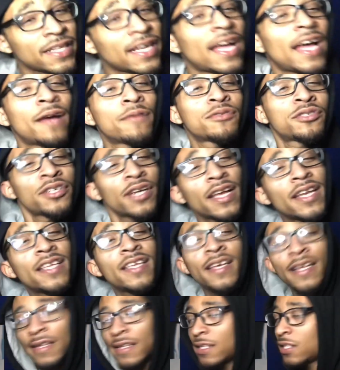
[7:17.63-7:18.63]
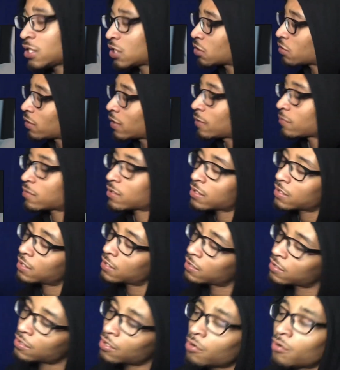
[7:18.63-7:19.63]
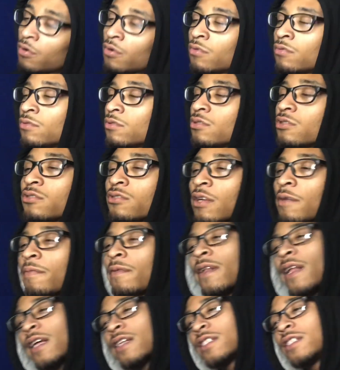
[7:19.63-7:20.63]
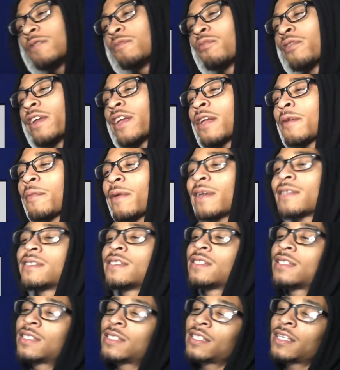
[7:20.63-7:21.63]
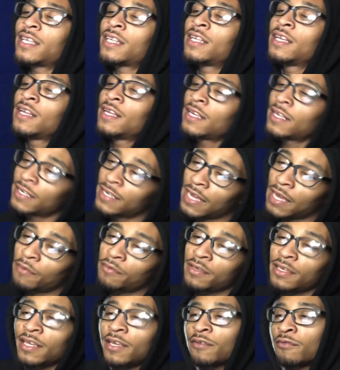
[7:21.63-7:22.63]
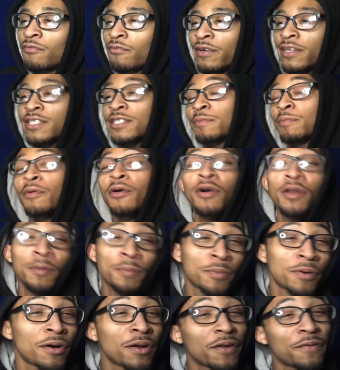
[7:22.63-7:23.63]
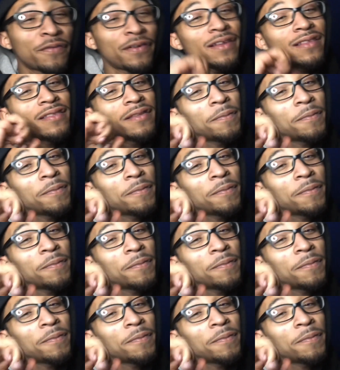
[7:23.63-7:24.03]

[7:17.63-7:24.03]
I'm trying to get these strips. Throw on the strip and now she it back this shit. Now we getting rich up all up all up off the